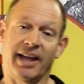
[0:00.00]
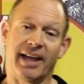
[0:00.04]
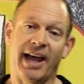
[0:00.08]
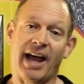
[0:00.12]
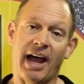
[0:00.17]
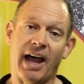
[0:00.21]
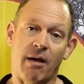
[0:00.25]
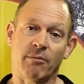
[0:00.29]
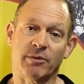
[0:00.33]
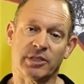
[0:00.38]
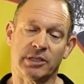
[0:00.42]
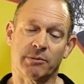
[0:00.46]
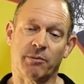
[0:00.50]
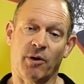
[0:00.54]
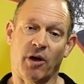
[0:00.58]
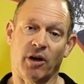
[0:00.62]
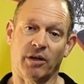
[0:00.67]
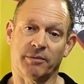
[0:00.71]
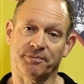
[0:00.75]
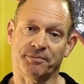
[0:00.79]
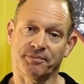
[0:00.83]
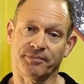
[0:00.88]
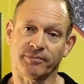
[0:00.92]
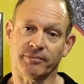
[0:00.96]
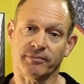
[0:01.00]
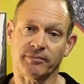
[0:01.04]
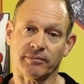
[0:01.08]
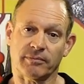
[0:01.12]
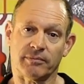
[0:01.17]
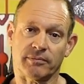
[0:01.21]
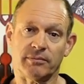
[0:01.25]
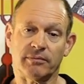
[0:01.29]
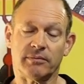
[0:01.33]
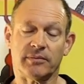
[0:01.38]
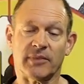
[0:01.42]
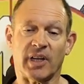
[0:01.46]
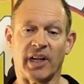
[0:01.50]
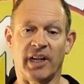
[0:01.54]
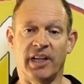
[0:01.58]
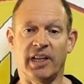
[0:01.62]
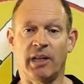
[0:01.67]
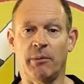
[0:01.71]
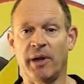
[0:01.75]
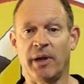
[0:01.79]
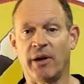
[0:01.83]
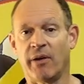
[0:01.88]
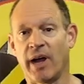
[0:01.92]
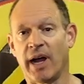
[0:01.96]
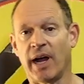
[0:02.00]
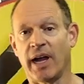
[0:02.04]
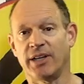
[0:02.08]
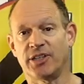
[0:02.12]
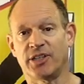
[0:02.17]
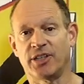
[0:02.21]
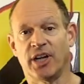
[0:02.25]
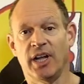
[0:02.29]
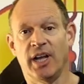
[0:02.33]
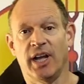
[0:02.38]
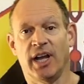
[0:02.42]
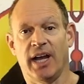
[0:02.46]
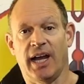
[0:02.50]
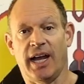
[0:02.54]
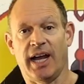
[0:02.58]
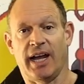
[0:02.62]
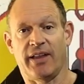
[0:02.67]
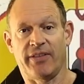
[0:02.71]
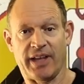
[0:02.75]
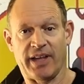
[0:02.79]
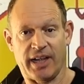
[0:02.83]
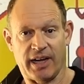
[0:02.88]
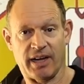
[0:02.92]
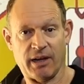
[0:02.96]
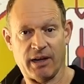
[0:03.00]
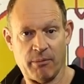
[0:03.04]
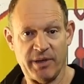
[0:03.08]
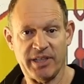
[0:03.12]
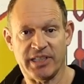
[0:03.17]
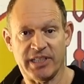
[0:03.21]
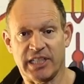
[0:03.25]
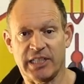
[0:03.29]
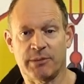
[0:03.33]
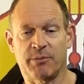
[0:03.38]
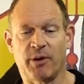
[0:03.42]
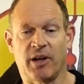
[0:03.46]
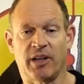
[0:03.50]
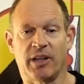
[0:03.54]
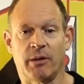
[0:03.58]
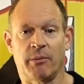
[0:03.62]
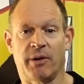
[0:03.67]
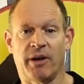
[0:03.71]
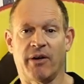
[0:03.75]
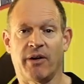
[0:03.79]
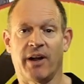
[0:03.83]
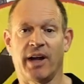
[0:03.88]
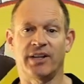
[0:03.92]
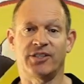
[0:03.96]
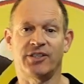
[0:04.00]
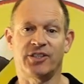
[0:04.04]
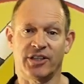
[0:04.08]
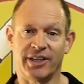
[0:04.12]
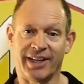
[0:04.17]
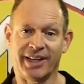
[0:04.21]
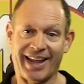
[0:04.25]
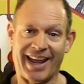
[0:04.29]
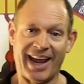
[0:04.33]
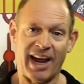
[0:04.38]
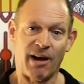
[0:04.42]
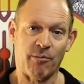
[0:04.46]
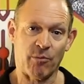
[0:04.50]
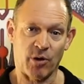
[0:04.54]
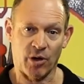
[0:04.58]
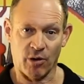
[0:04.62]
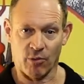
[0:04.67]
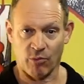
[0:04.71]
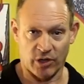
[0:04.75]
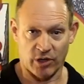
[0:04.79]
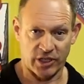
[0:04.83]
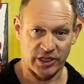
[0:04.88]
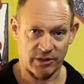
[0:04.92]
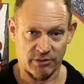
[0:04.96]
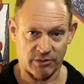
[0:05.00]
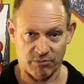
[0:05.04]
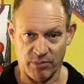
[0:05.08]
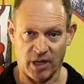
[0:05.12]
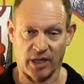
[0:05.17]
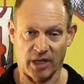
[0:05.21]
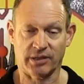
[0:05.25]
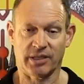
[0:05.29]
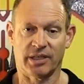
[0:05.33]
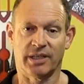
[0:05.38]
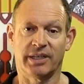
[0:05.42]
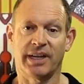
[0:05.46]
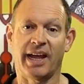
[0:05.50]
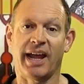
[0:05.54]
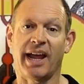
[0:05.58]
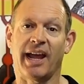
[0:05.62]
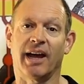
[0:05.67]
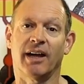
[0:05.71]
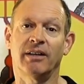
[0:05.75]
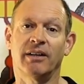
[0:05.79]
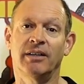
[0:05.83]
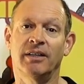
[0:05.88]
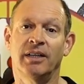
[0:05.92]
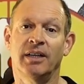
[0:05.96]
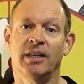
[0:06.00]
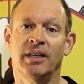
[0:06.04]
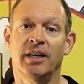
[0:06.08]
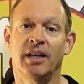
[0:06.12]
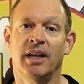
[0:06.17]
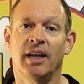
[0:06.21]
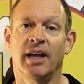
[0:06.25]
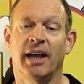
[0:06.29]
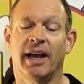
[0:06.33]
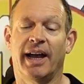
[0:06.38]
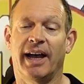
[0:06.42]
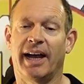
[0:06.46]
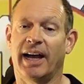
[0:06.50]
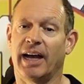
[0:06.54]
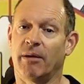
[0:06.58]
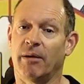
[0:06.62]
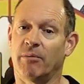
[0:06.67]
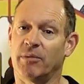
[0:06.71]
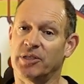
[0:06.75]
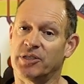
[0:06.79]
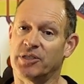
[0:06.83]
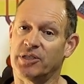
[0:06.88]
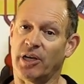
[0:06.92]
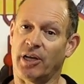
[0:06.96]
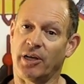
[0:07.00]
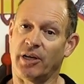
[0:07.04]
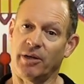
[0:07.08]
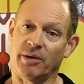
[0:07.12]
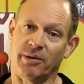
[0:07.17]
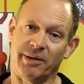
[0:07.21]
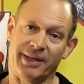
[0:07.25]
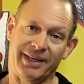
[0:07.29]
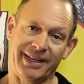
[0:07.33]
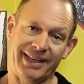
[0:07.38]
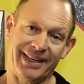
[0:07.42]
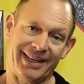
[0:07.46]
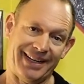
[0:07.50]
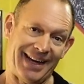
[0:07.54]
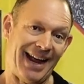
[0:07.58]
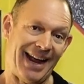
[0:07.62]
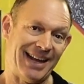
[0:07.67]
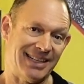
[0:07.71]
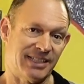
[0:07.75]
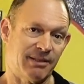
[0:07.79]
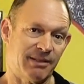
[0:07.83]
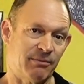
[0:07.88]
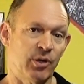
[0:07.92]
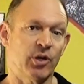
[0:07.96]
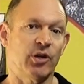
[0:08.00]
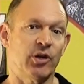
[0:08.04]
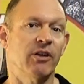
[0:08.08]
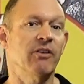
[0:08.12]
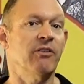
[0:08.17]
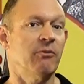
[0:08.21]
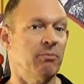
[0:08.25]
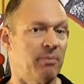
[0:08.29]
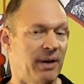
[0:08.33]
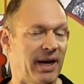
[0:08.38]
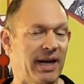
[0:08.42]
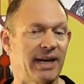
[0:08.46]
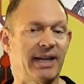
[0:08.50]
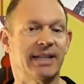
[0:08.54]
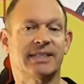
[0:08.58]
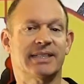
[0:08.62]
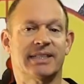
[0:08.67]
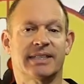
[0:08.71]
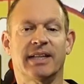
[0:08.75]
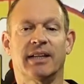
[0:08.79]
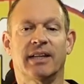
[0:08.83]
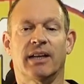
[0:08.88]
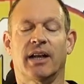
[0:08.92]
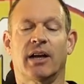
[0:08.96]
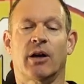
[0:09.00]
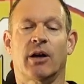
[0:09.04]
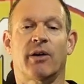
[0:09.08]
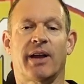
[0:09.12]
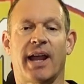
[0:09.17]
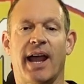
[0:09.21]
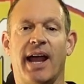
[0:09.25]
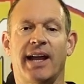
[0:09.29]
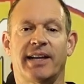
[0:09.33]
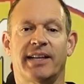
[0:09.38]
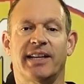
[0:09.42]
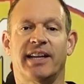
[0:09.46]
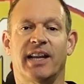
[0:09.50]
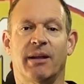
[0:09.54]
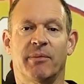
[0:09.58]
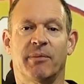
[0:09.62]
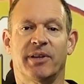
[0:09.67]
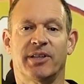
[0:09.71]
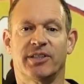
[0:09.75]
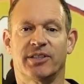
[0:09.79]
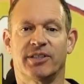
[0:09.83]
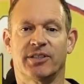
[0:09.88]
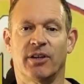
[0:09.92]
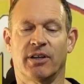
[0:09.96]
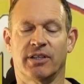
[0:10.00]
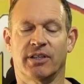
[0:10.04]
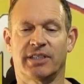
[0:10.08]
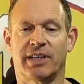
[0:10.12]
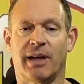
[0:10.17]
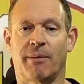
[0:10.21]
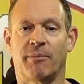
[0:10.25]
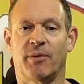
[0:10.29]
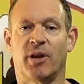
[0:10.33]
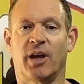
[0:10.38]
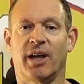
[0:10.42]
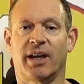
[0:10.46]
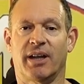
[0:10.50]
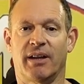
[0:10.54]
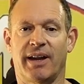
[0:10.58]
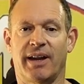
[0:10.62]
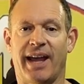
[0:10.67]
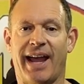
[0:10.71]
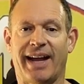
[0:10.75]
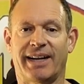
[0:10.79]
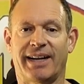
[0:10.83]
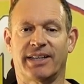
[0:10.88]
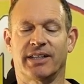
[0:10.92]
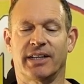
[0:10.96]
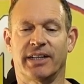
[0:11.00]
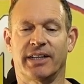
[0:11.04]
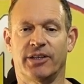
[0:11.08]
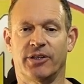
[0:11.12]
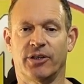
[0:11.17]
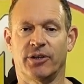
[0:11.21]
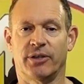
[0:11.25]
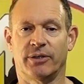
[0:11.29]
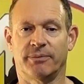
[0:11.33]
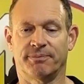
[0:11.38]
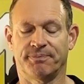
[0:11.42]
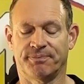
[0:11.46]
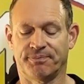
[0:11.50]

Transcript: calm spot in the Mirage and then a busy spot in the Mirage and the camera was bolted down. Um, so it hasn't moved, but it's still a created image. It's not something I could actually do.